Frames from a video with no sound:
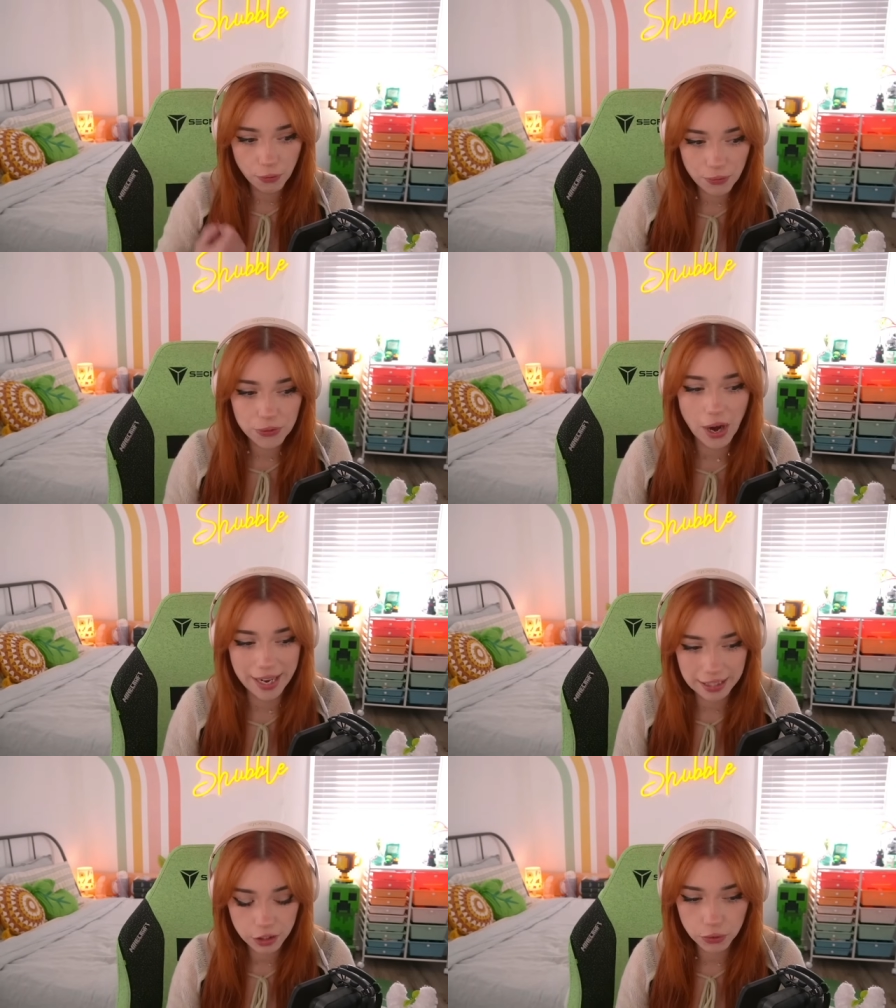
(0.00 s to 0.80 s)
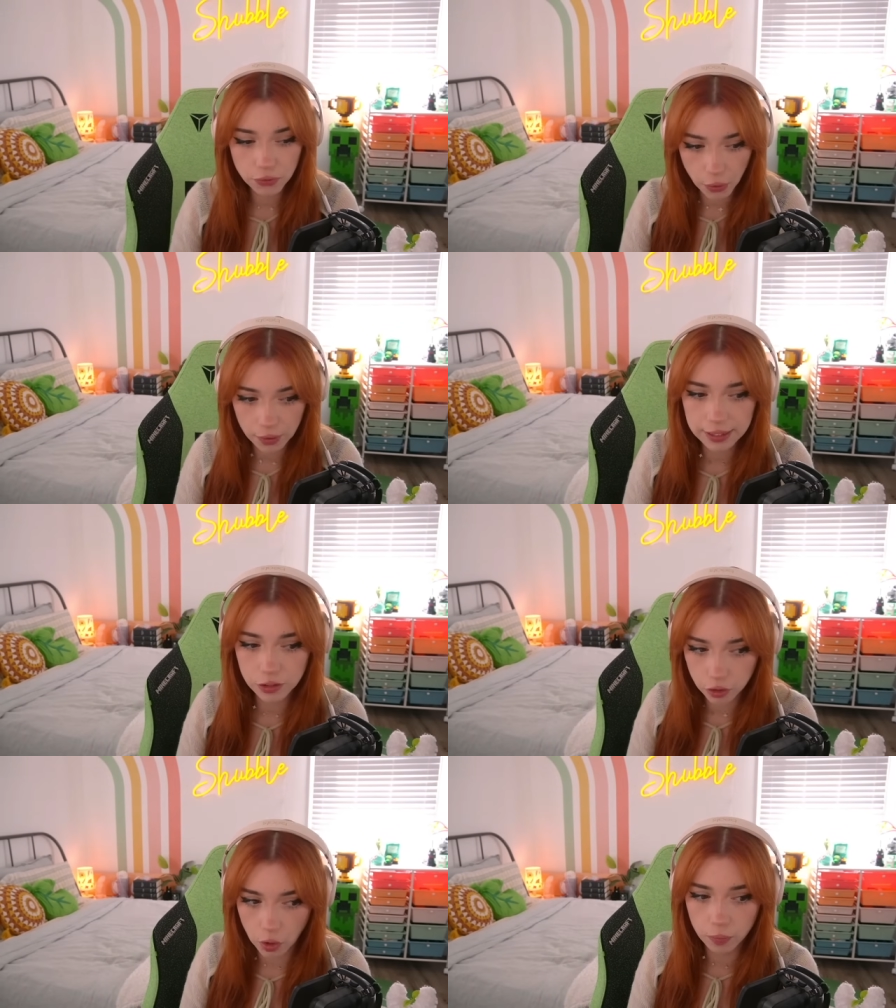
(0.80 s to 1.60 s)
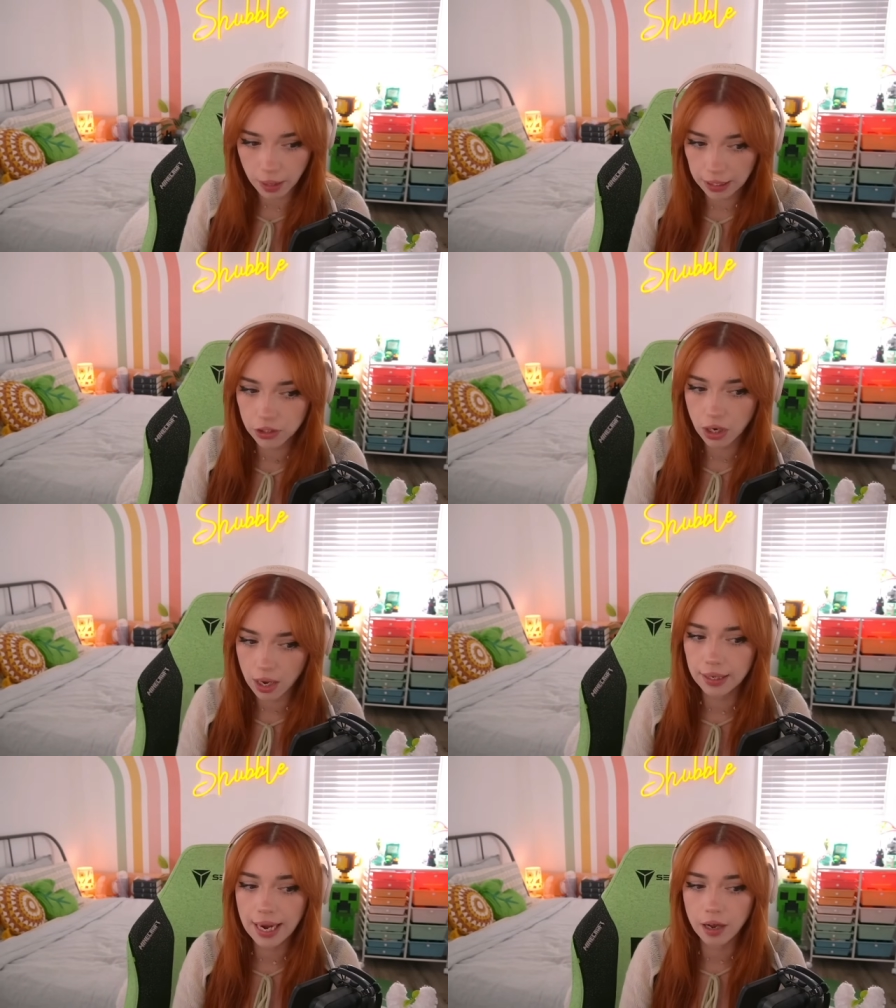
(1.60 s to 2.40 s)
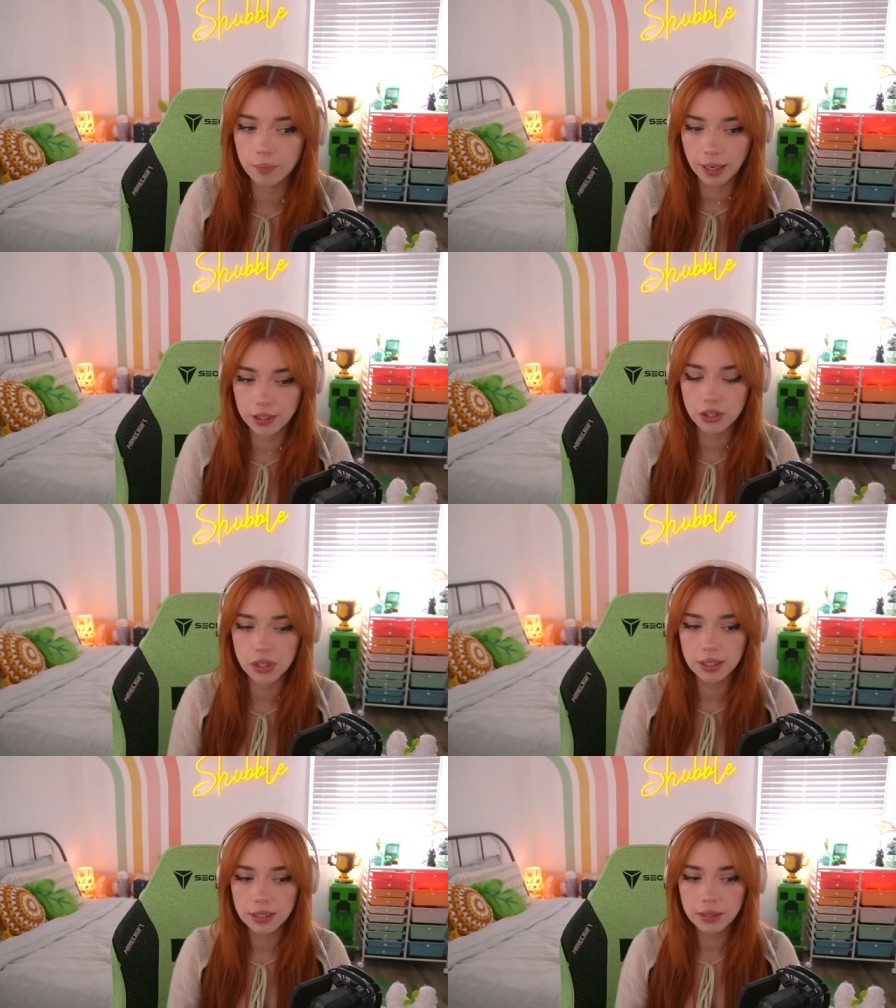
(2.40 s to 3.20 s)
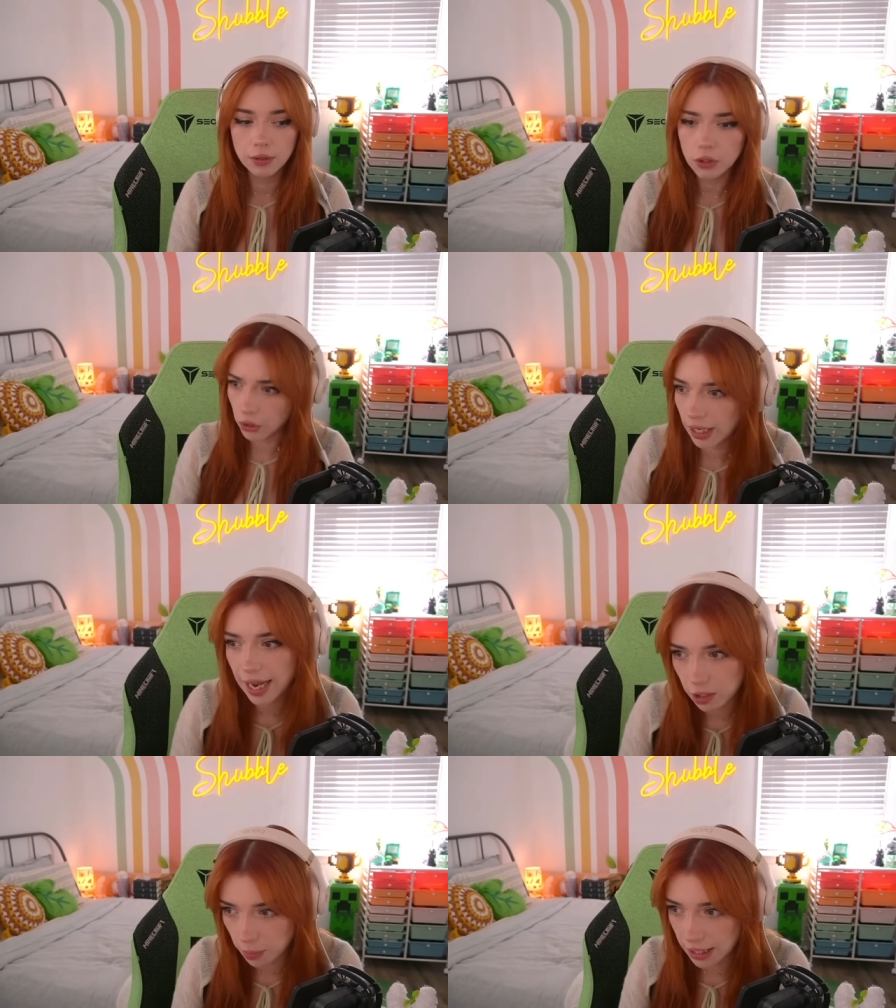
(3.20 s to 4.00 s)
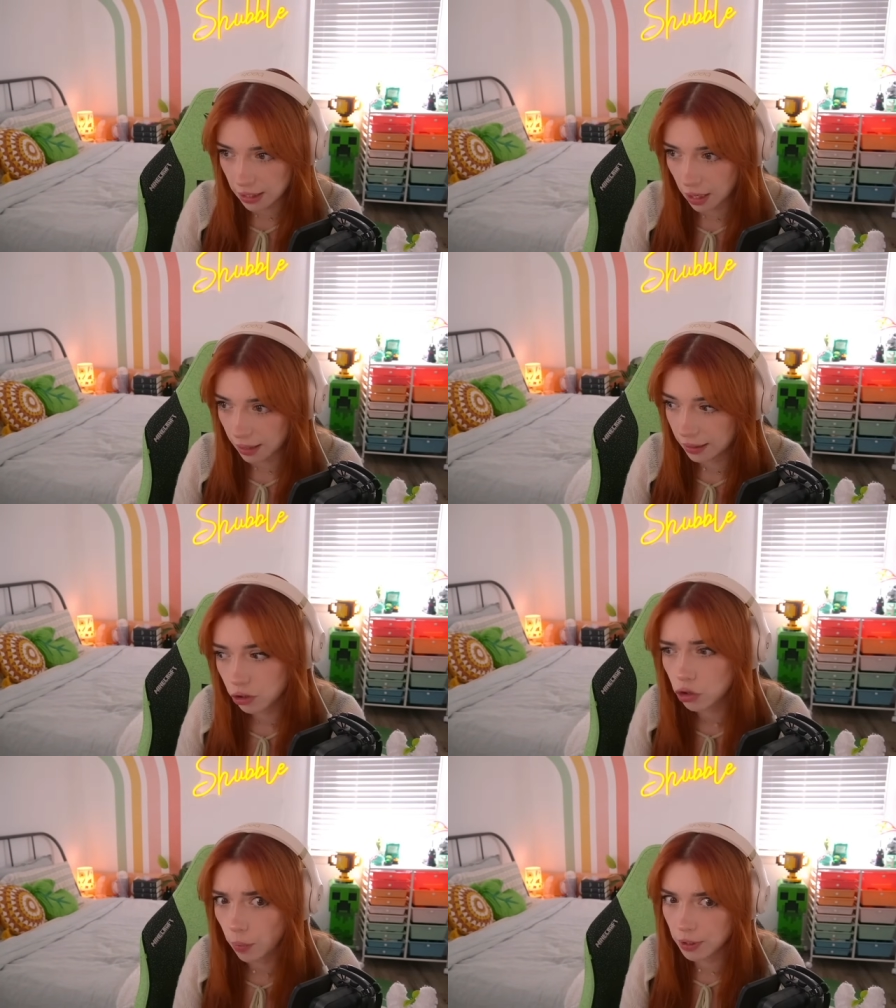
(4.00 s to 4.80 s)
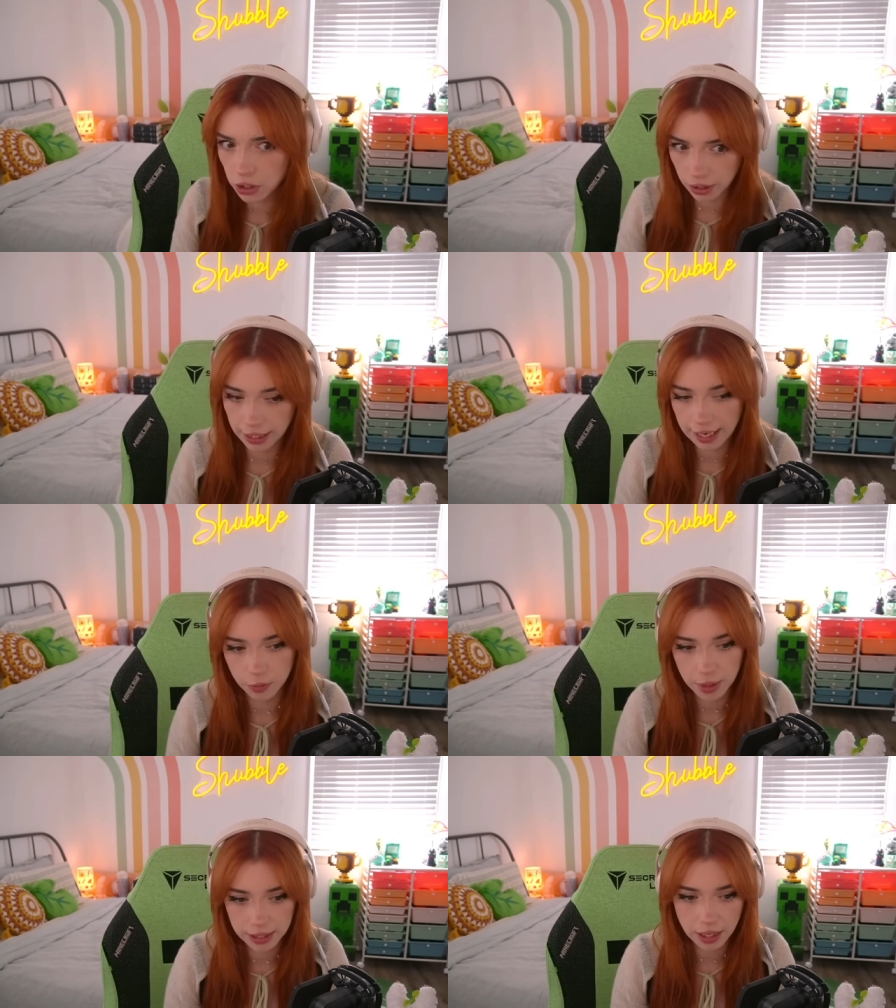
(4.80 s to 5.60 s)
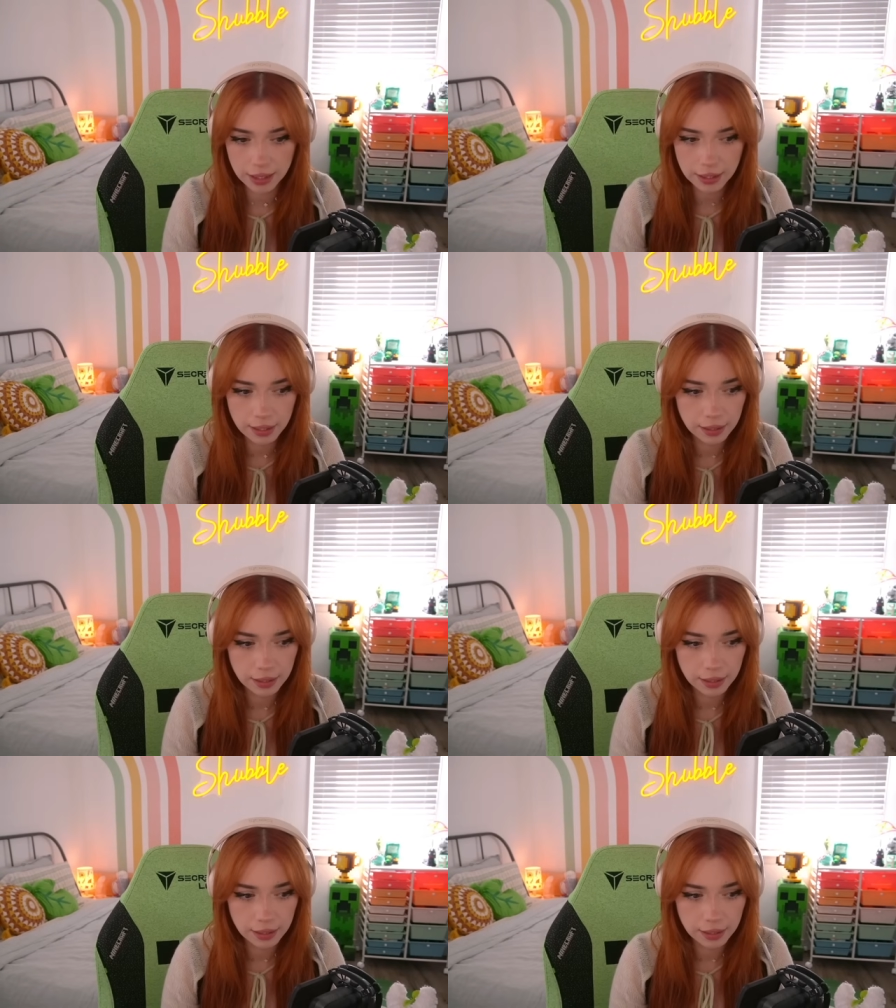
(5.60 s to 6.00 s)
trying to focus so much on how much good has been done. So much good has been done.